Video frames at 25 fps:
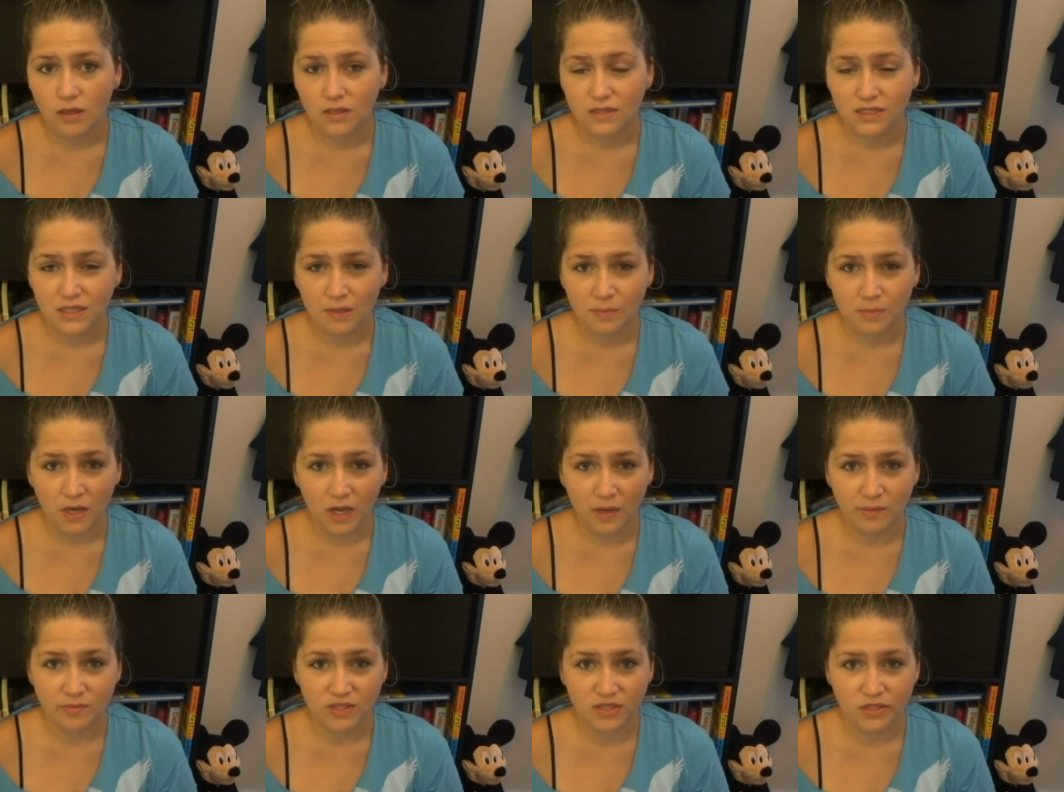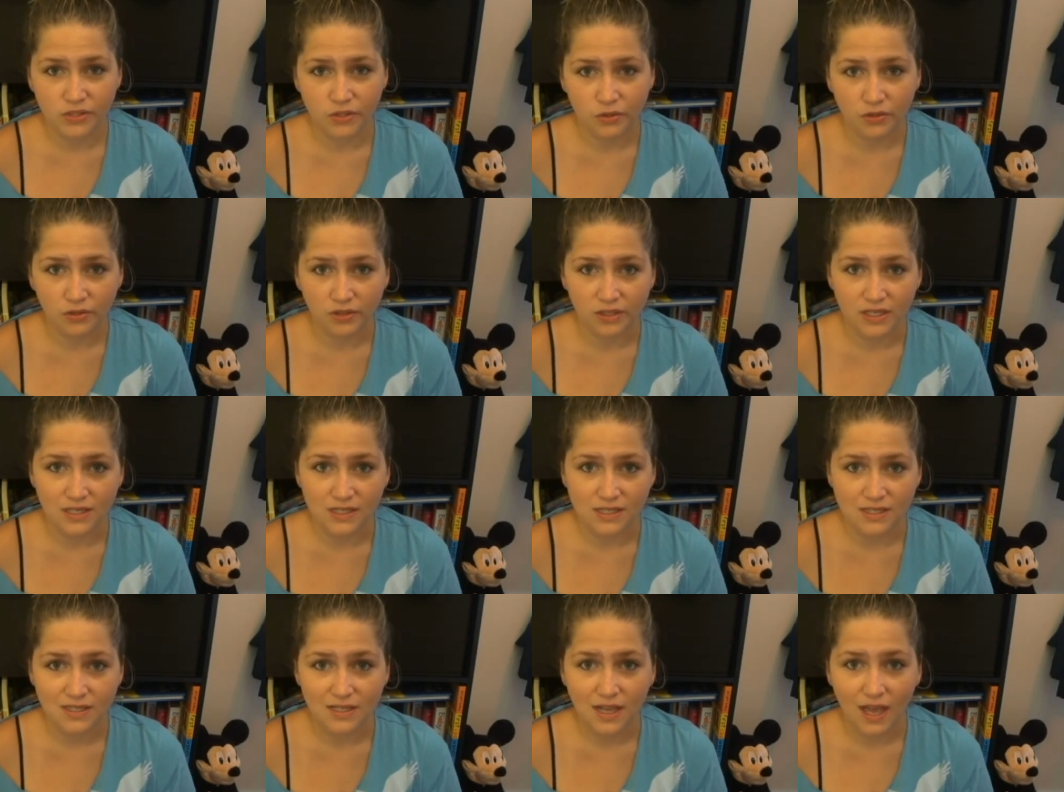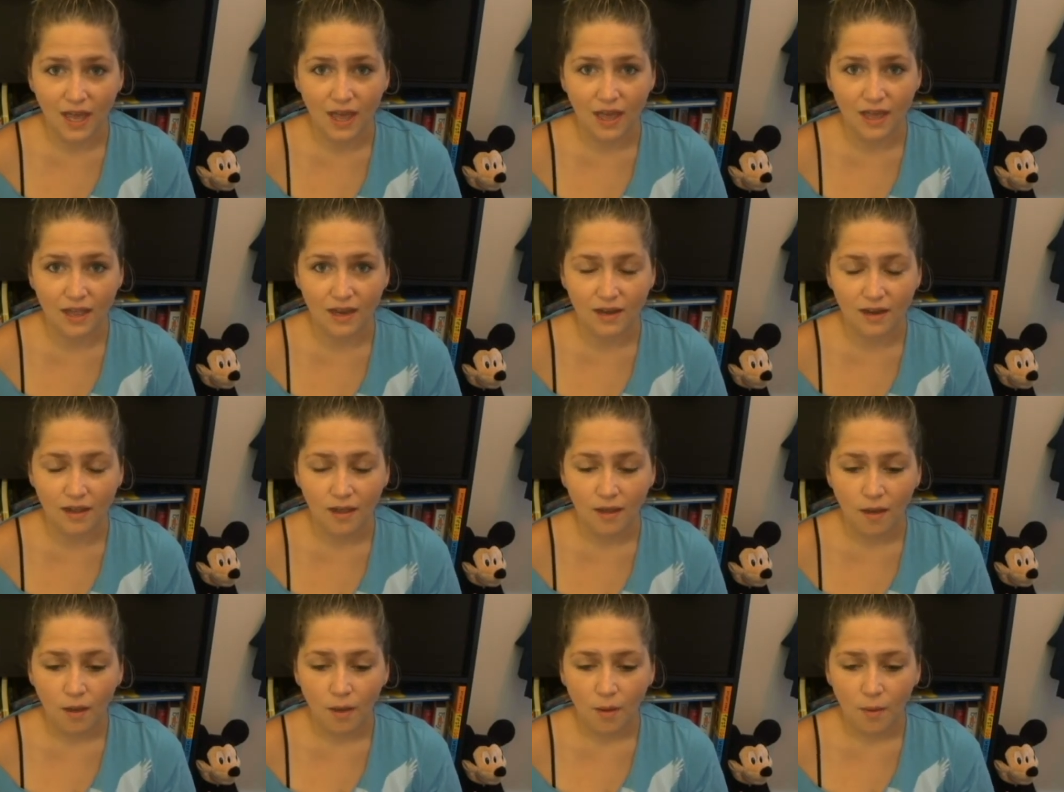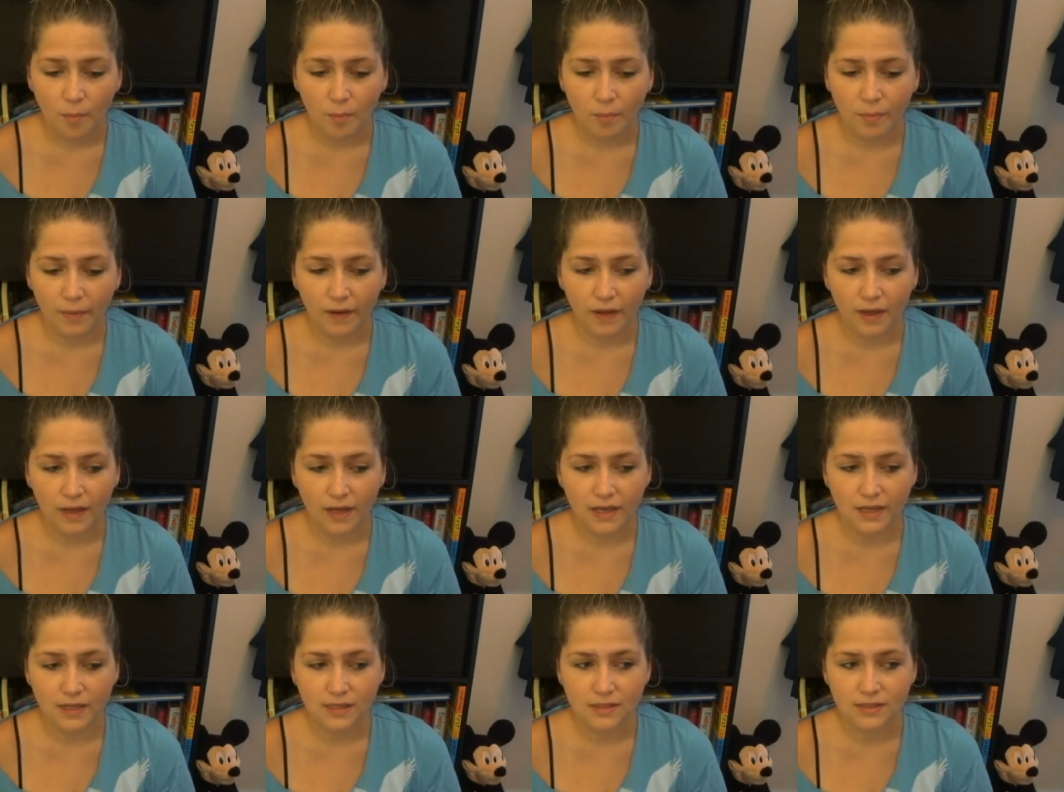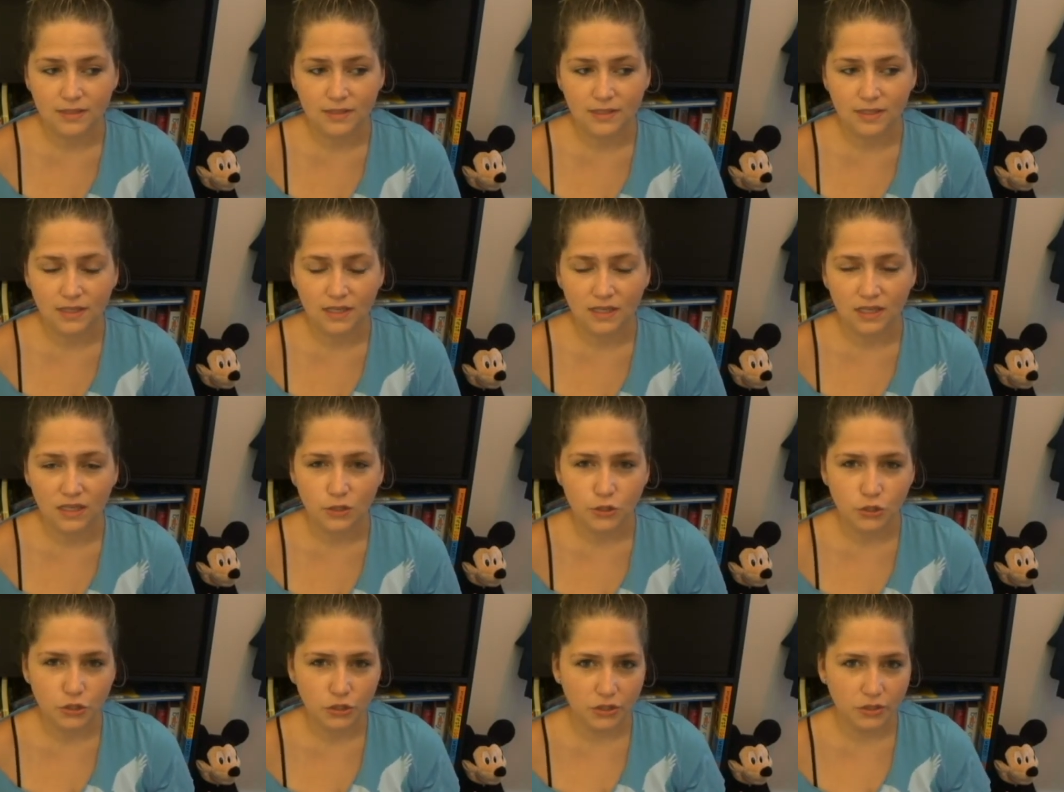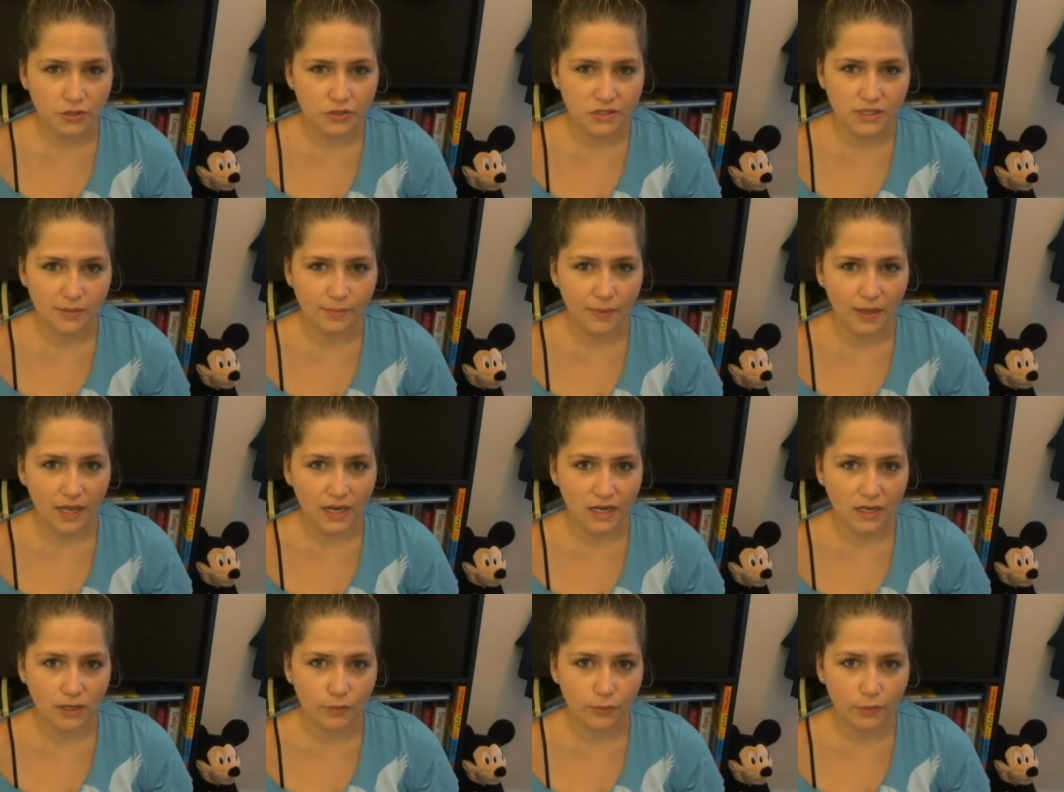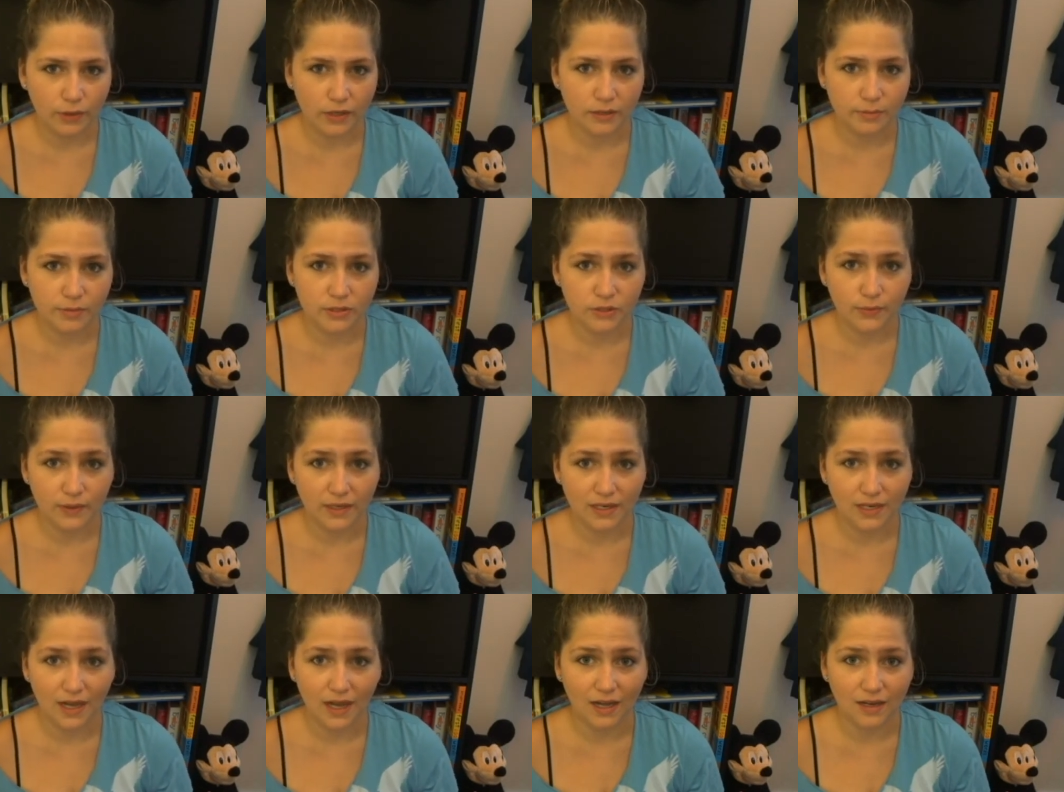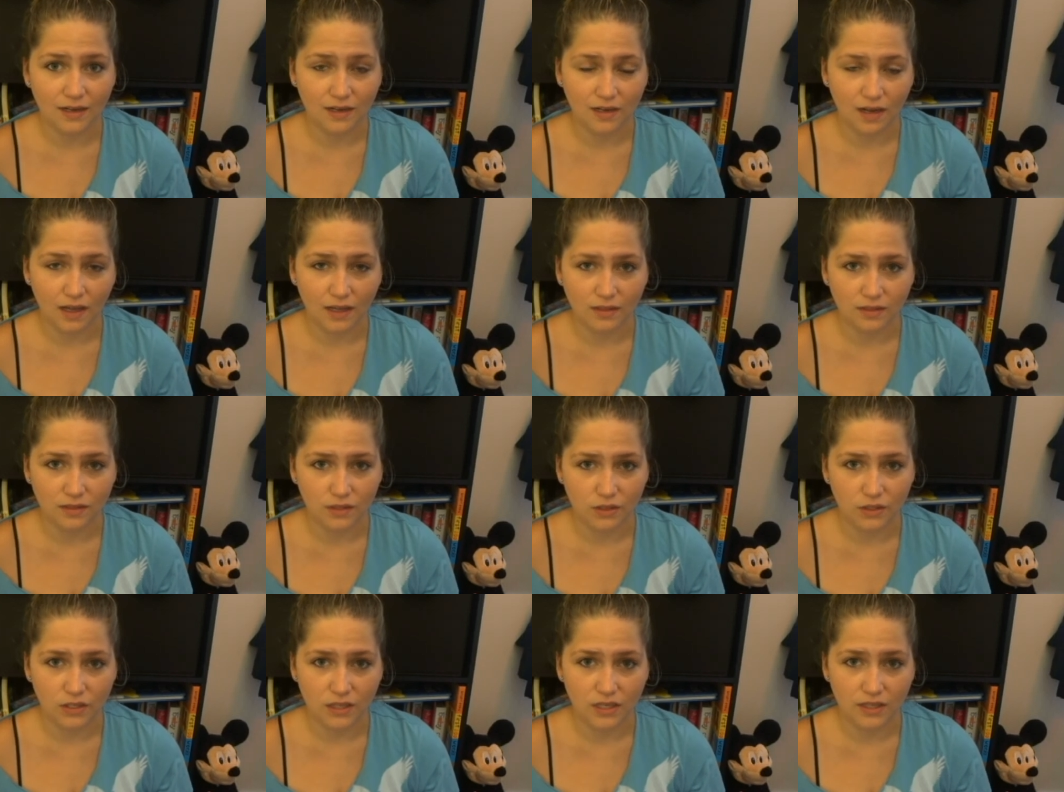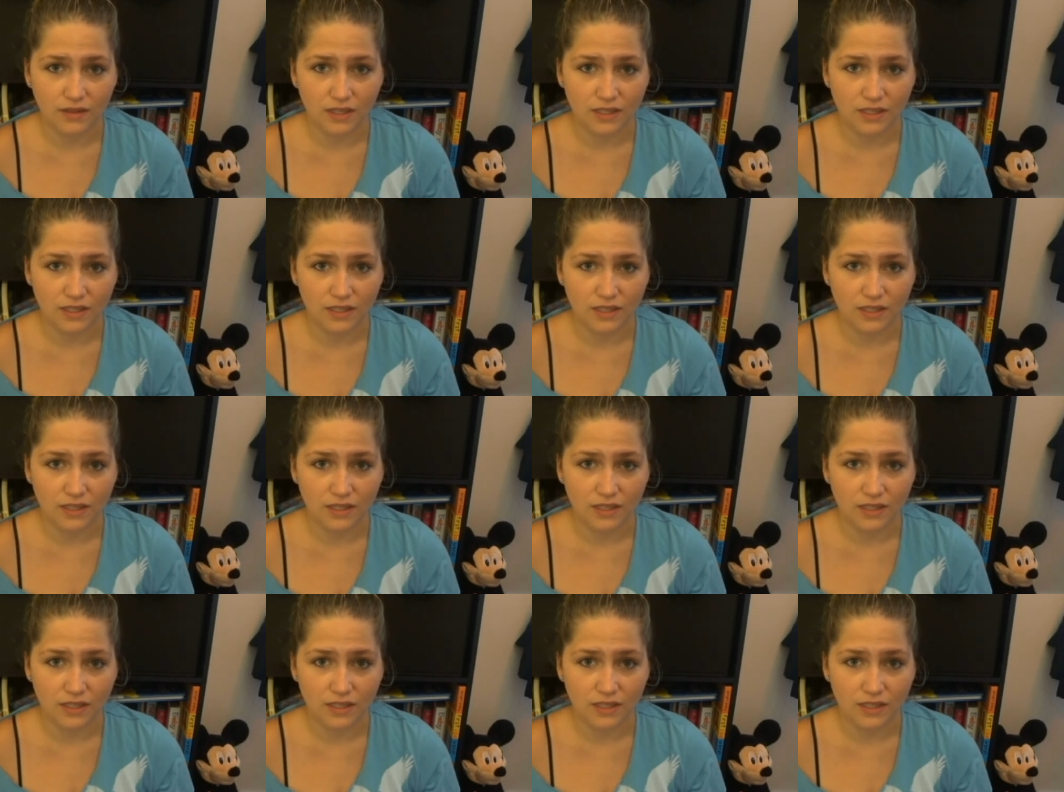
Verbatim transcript: sometimes as early as 10, but he usually goes to bed anywhere between 9 and 9:30.